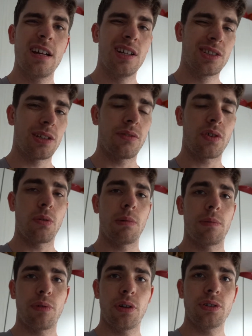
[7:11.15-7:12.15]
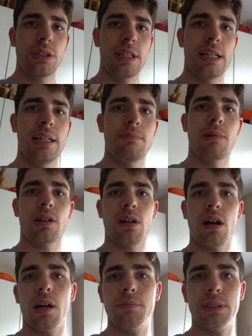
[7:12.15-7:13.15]
So I've got my protein, my
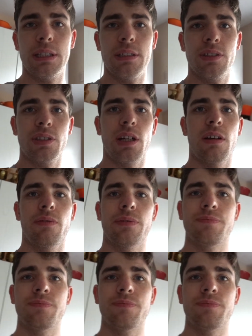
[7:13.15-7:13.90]
carbs in and stuff,